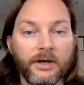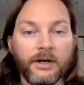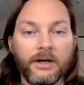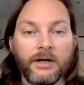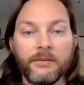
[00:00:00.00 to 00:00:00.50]

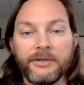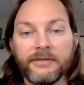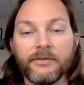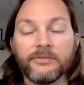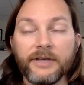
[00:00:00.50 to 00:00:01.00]
any
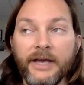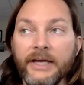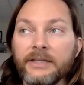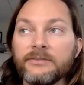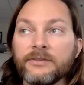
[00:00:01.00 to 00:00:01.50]
of those
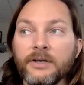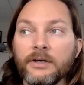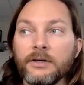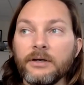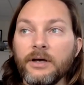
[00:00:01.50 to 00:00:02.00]
aids,
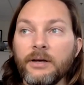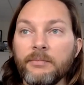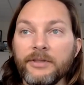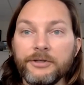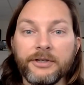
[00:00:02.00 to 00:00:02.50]

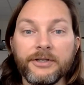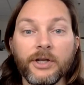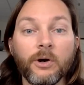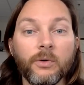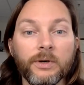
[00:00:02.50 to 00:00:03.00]
then you didn't
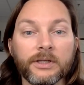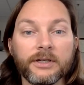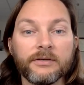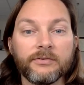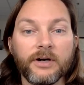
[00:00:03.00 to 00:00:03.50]
know it well
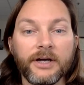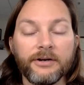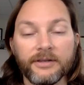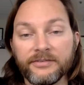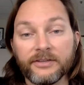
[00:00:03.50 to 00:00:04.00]
enough, right? Or
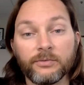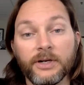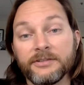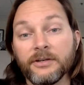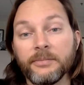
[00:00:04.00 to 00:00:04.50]
at least that's what
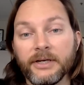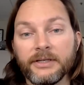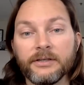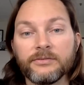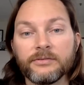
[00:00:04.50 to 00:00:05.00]
I tell my
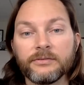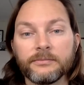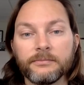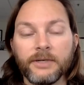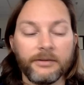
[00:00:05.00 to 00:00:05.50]
kids,
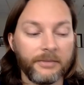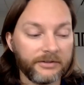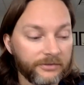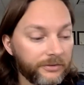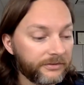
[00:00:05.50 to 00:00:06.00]
my
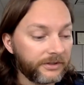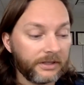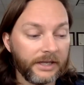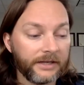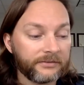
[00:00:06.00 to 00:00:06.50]
students in
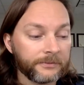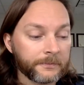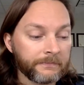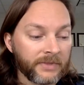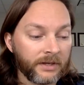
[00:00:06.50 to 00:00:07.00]
class,
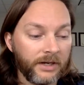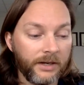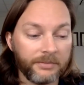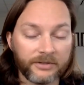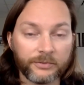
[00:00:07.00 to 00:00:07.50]

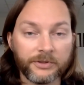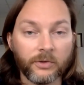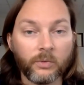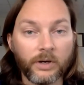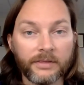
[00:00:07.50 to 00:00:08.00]
because we
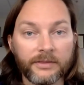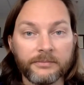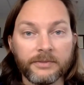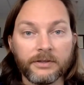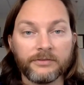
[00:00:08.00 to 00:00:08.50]
don't want
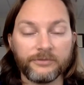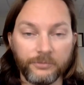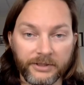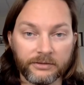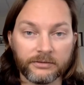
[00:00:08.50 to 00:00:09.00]
them assuming,